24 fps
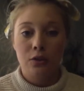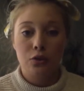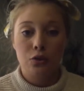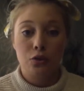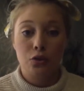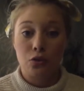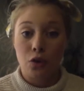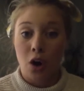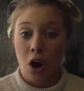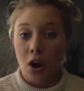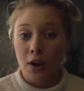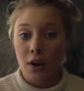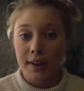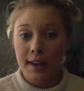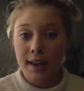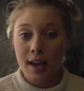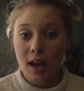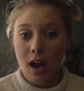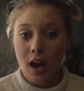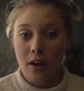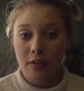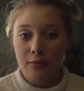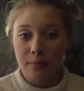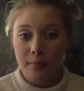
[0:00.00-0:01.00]
drawing
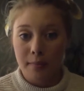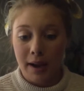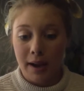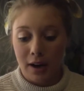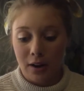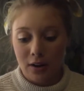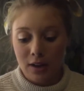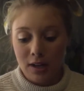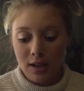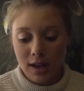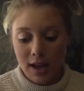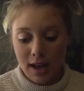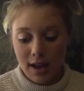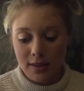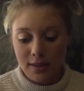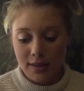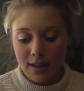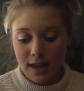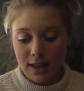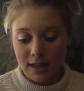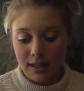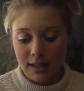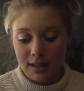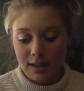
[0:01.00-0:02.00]
of Mary and
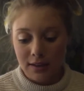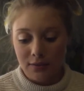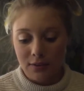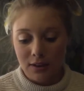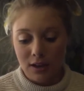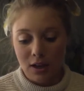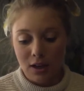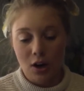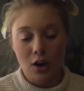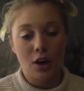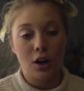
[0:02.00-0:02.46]
then giving